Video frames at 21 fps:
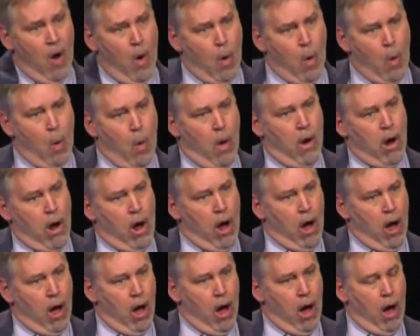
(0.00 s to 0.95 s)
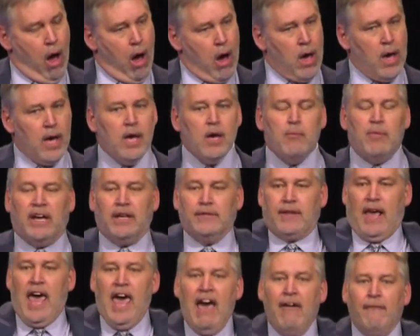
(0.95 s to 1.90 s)
Woo! Because
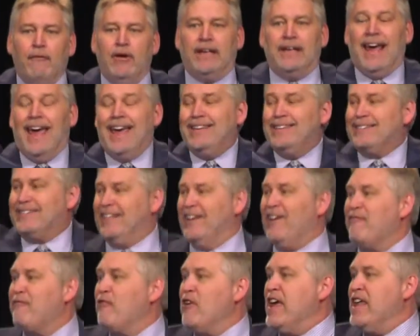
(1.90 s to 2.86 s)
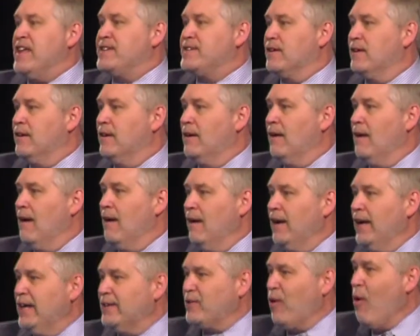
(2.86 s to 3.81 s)
every day is different.
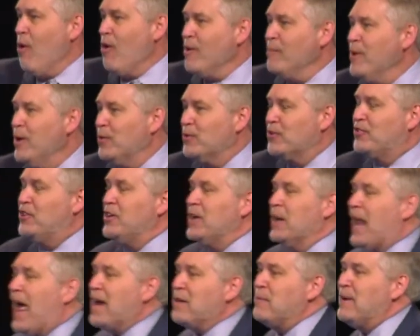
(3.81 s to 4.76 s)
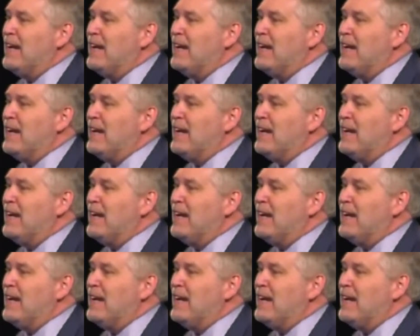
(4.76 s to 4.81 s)
It's hormones. Do you like me